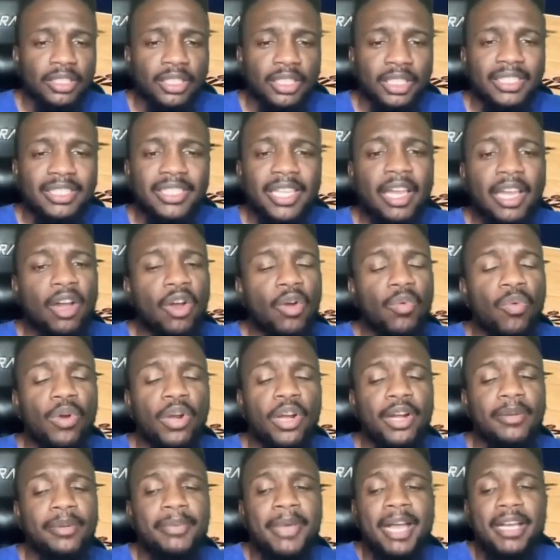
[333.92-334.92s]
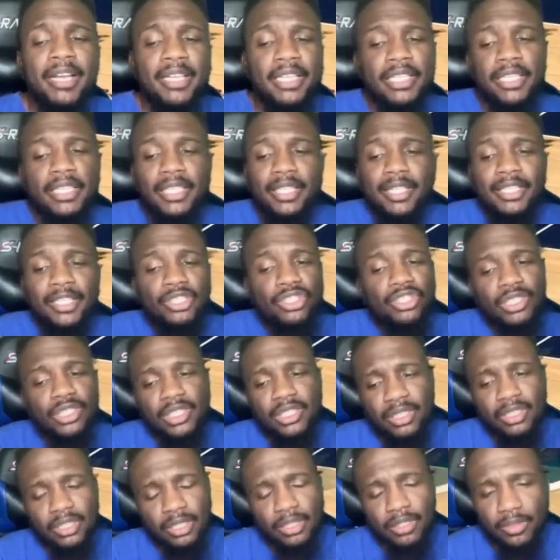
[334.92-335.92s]
Cause they don't worry about getting injured
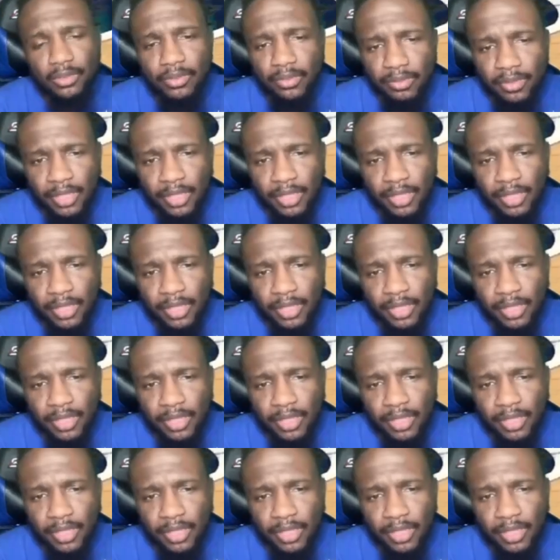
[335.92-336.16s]
and stuff.